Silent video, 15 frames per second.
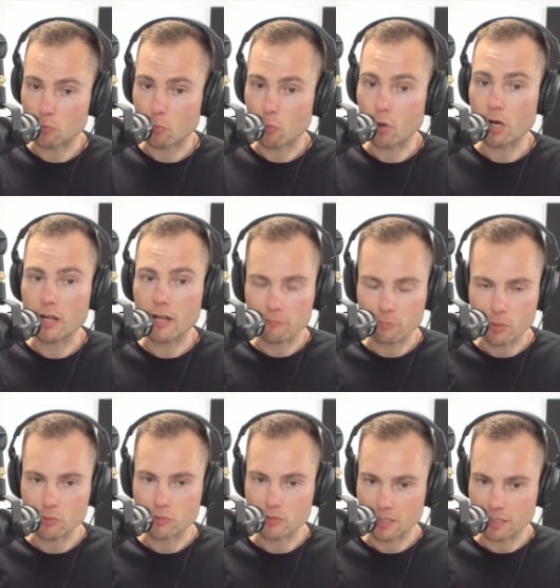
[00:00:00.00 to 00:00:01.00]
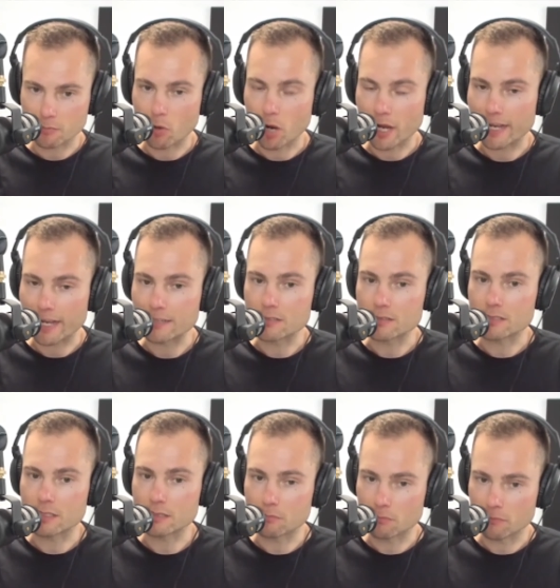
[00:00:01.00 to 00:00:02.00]
what I've built in my
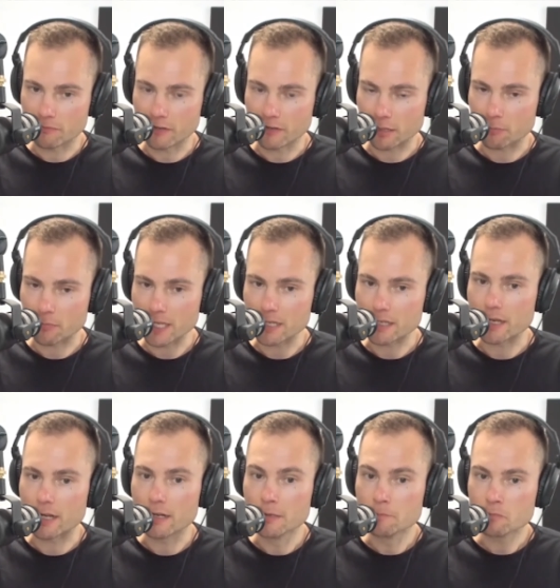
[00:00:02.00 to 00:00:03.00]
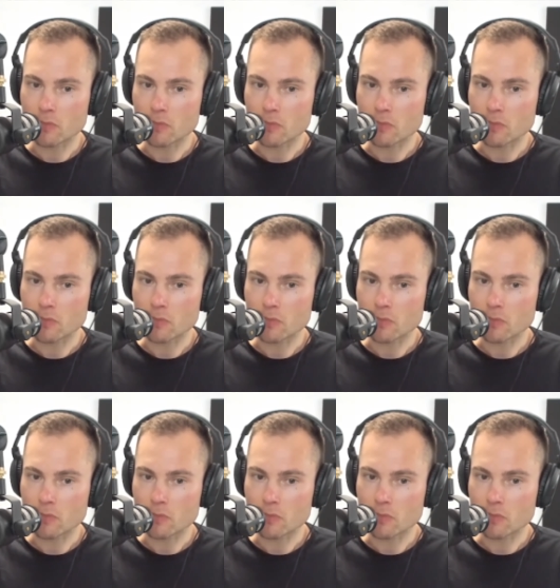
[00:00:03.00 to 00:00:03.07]
agency, Valher Media,